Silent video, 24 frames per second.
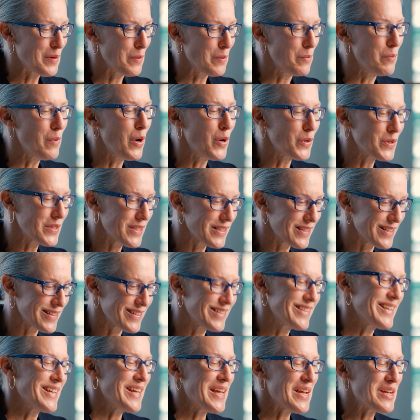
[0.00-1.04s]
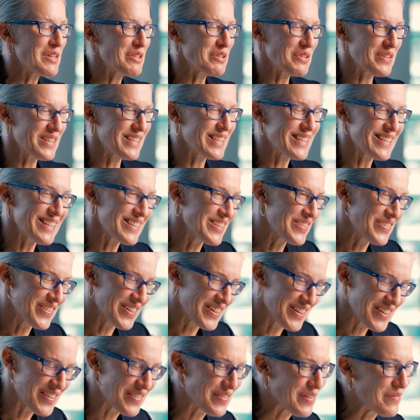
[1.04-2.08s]
most interesting
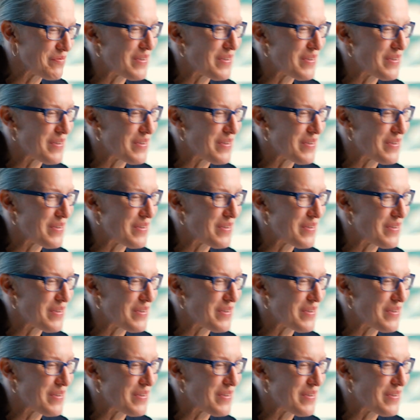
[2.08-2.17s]
work from